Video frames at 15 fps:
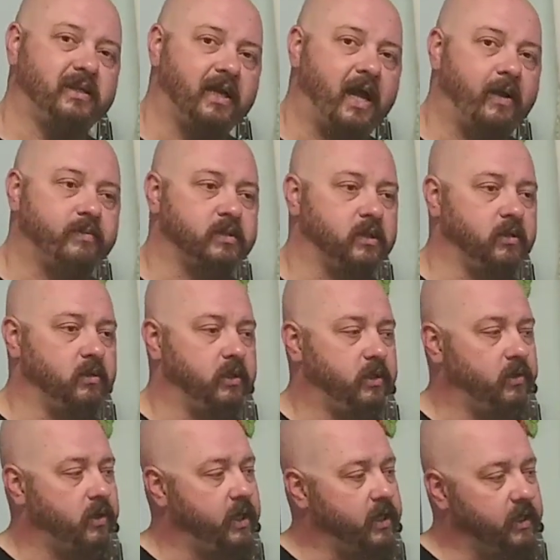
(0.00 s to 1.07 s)
absolutely
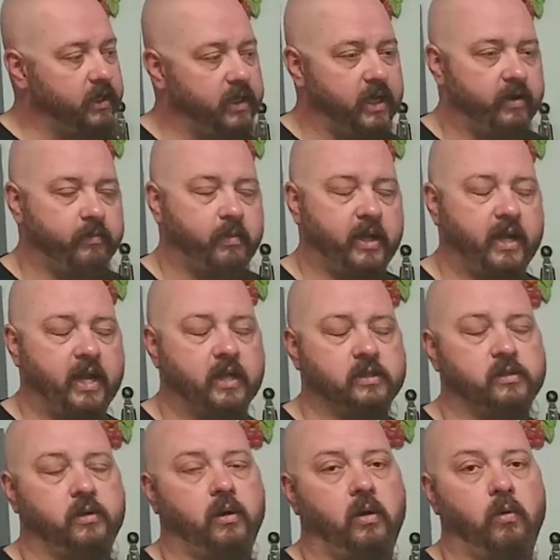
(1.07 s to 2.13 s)
correctly. Everybody
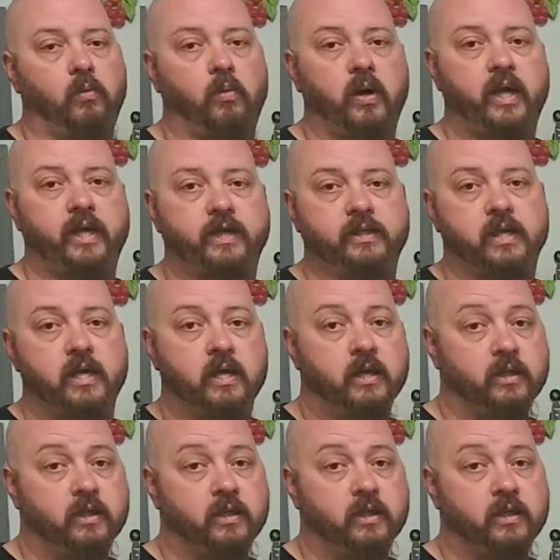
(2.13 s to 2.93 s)
has their own ways.